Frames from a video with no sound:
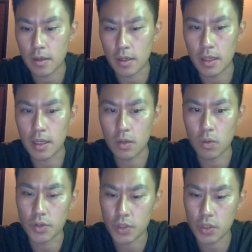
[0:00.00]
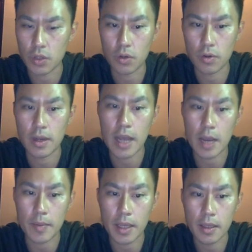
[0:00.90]
equals to
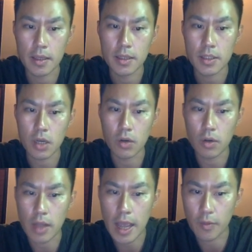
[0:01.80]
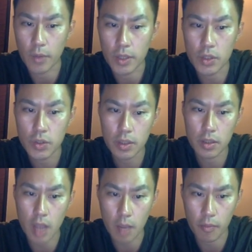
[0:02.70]
how many? So when you do the
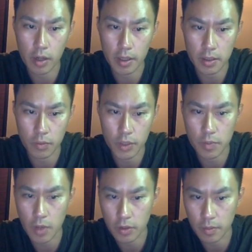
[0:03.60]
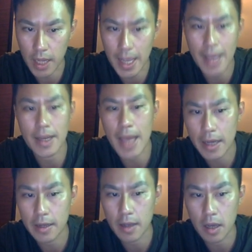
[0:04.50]
dot product, we just multiply and
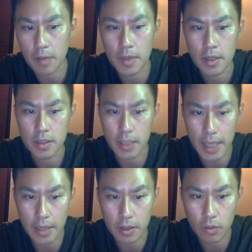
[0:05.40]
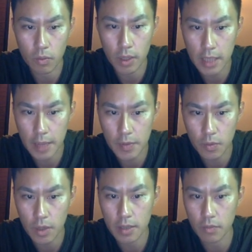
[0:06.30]
add it up together. 1 times
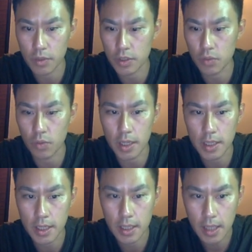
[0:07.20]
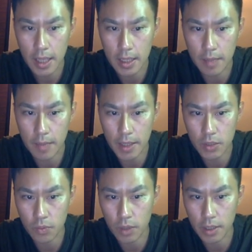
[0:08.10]
1, which is 1, and then
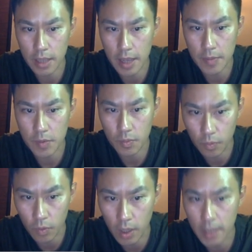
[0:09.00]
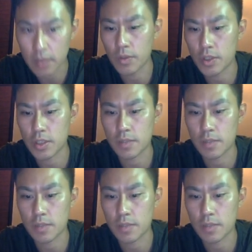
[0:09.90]
minus 1 times 1, which is